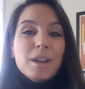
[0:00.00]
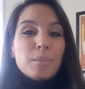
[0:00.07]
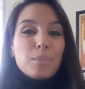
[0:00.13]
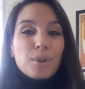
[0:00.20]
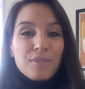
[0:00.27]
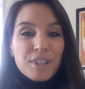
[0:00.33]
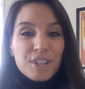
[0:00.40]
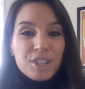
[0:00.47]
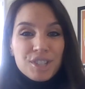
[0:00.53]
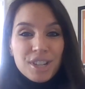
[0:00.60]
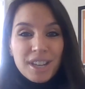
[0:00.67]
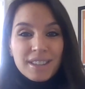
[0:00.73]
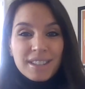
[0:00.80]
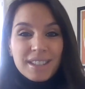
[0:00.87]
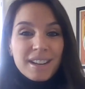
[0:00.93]

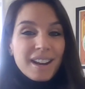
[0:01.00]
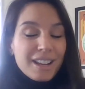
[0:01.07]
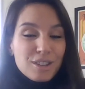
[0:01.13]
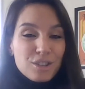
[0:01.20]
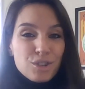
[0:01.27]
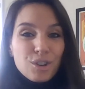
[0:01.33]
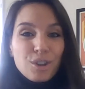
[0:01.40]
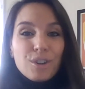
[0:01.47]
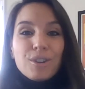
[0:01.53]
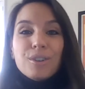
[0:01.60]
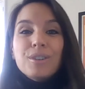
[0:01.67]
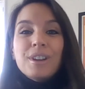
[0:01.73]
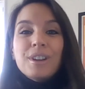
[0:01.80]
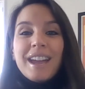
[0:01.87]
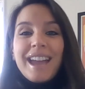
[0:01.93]
provincia di
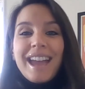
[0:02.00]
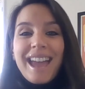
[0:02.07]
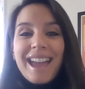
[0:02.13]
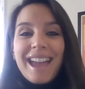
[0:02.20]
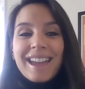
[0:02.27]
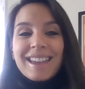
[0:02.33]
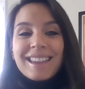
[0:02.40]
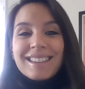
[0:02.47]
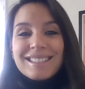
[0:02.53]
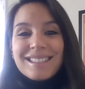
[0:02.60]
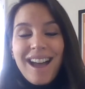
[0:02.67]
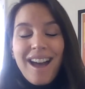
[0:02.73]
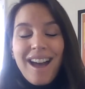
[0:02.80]
Reggio, and